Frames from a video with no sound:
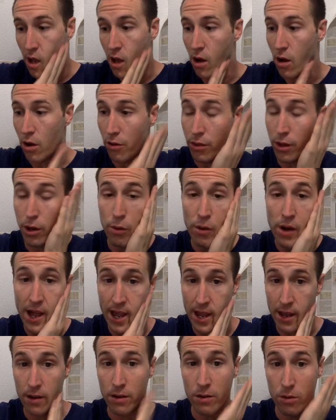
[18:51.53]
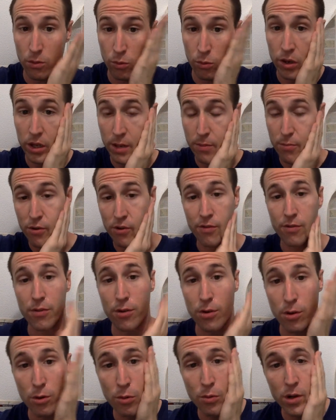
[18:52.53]
Although I really
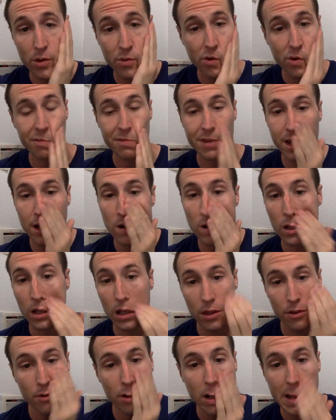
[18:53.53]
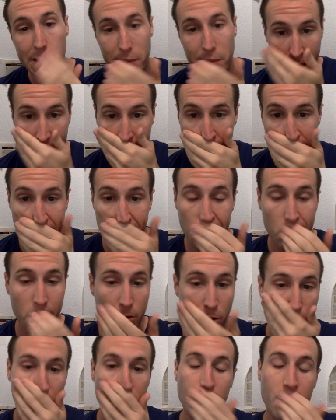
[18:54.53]
prefer what would be called a 3-band
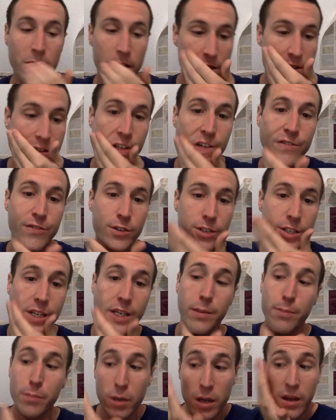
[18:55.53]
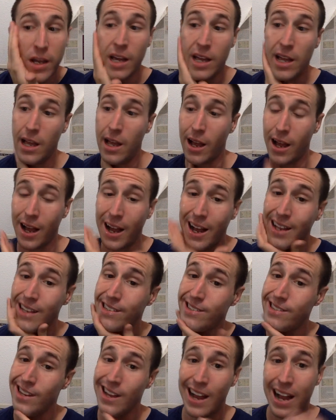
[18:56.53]
or a silver tip,
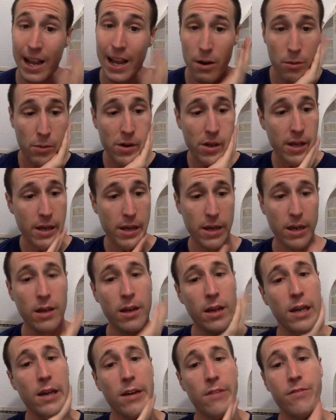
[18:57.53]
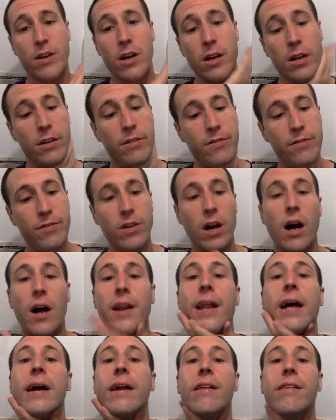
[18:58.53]
I really have kind of
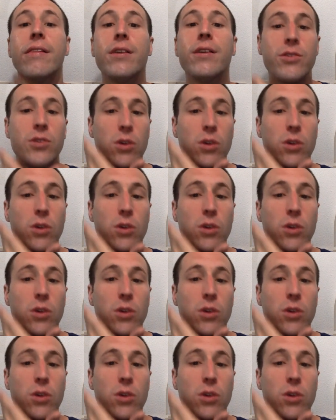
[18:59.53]
gotten out of this